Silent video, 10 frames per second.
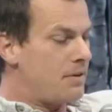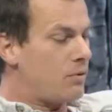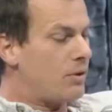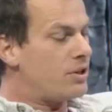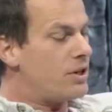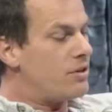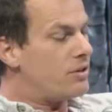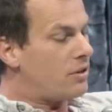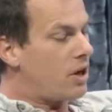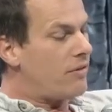the question here
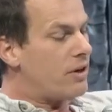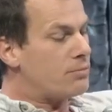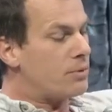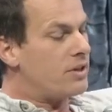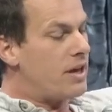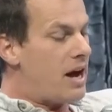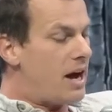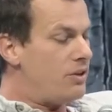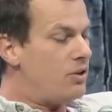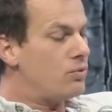is a lot of experts in
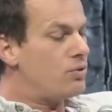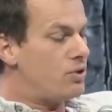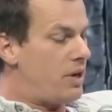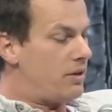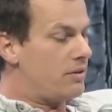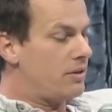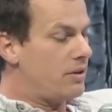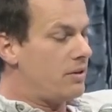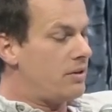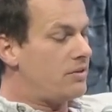AI don't share
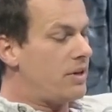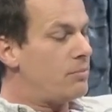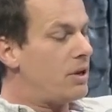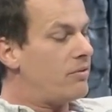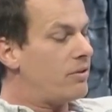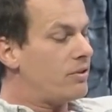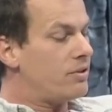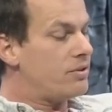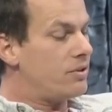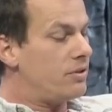the same level of
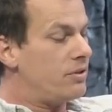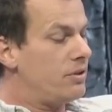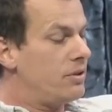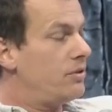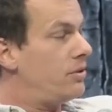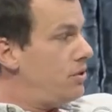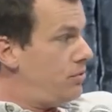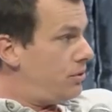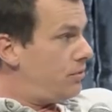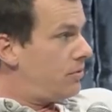concern that
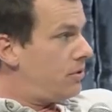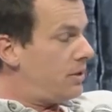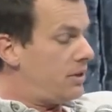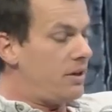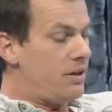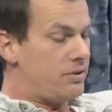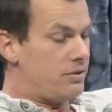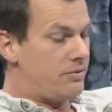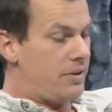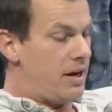you do about the dangers
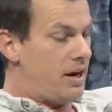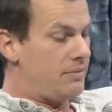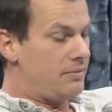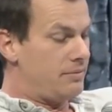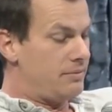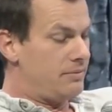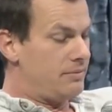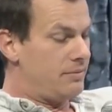oh. of AI. Fools.